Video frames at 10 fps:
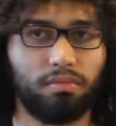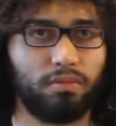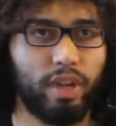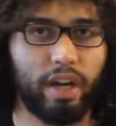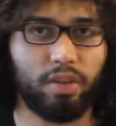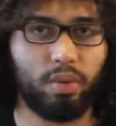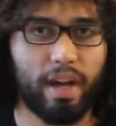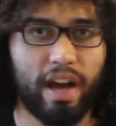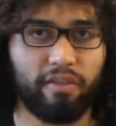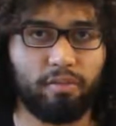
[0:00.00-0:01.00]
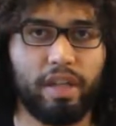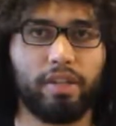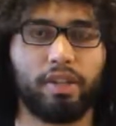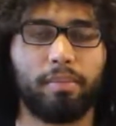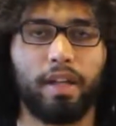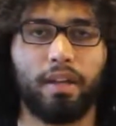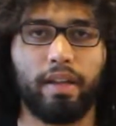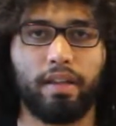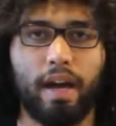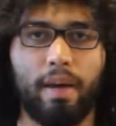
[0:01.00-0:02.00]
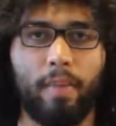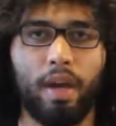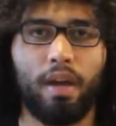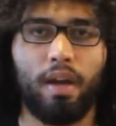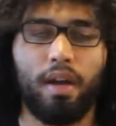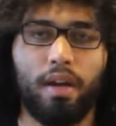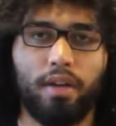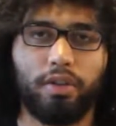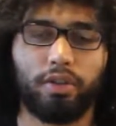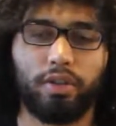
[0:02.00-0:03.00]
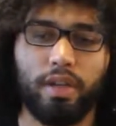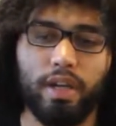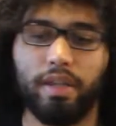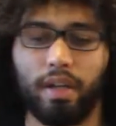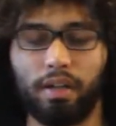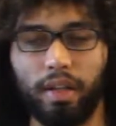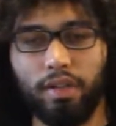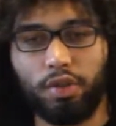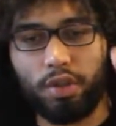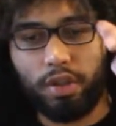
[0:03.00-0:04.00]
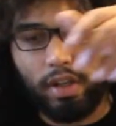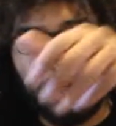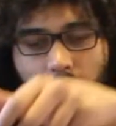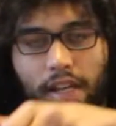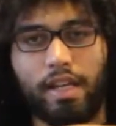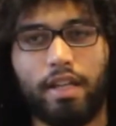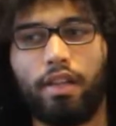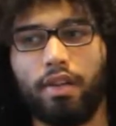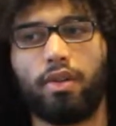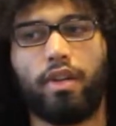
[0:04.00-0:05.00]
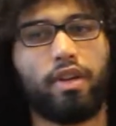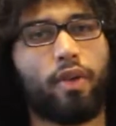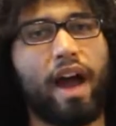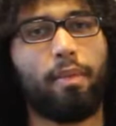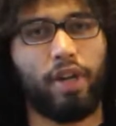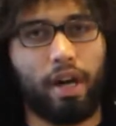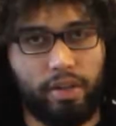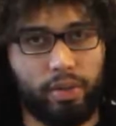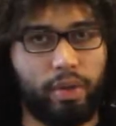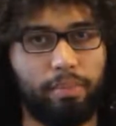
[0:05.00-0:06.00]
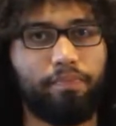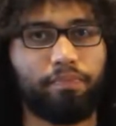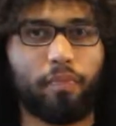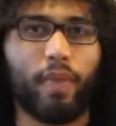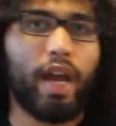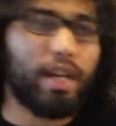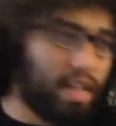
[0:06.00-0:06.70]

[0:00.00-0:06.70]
2.5 minutes, something like that. In the clinch, he literally grabbed onto him and he